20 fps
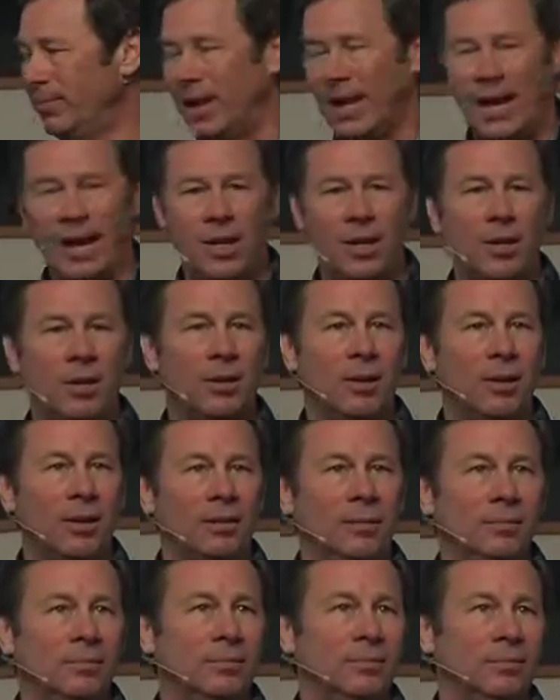How do you,
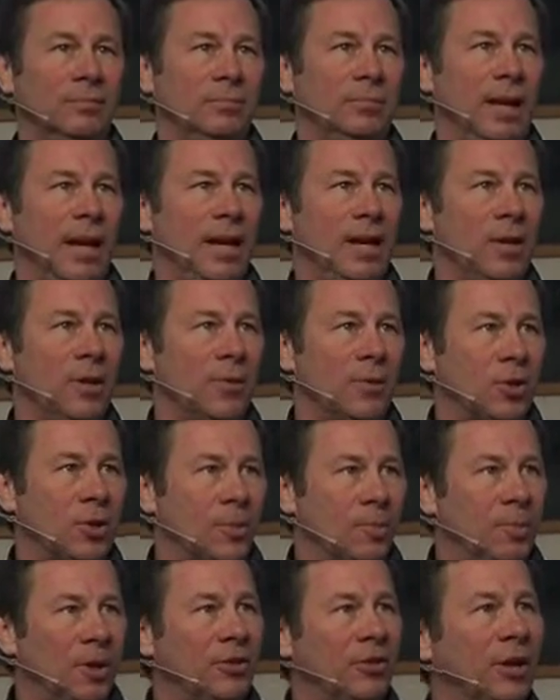how do you
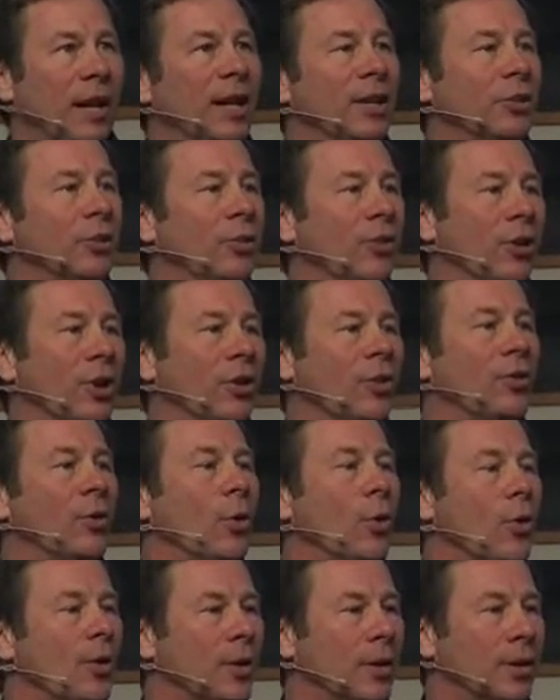submit that to the
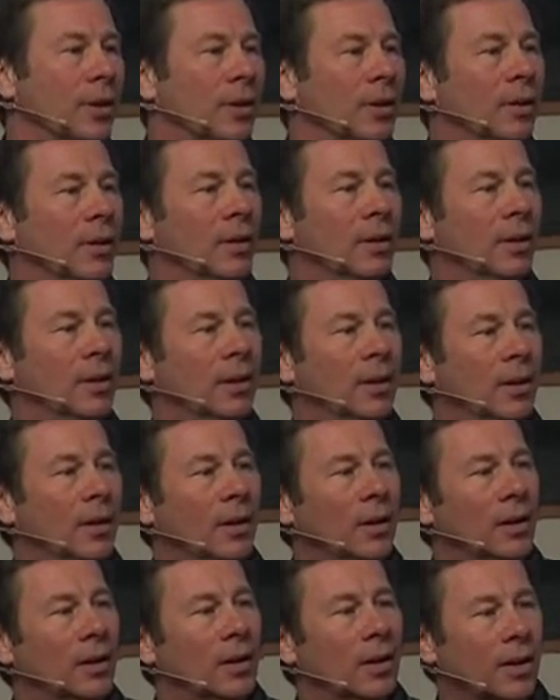authority
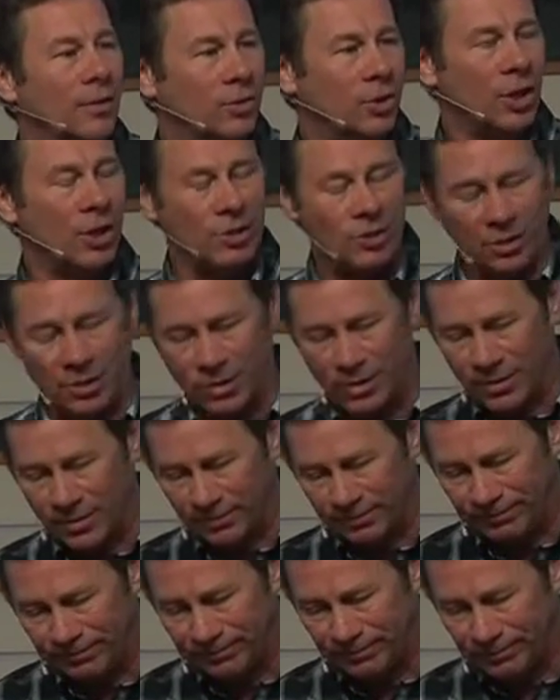of Jesus?
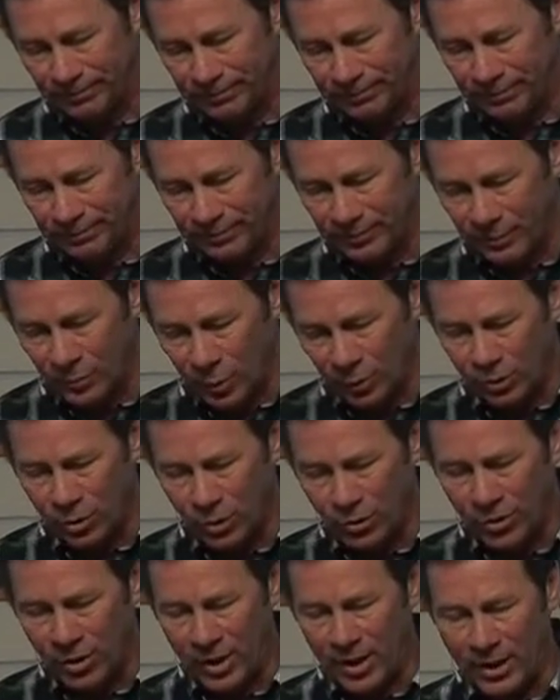Well,
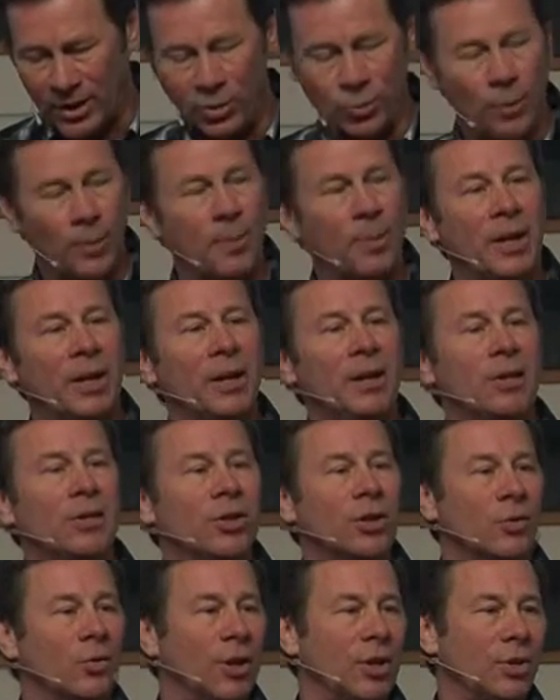two things
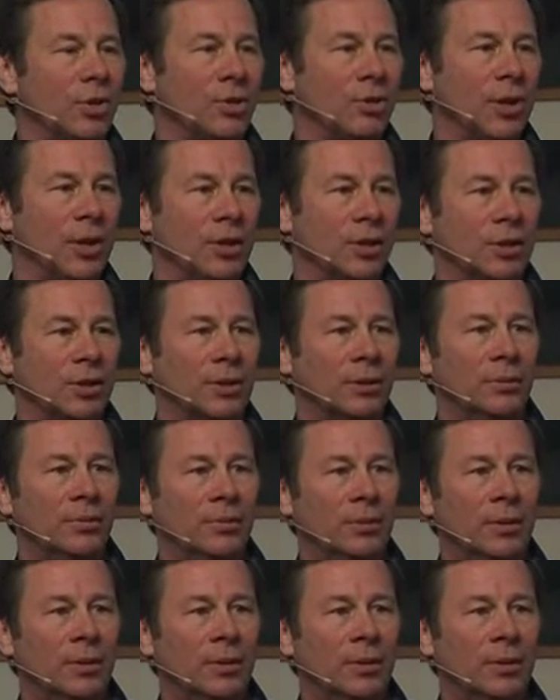repentance and restoration.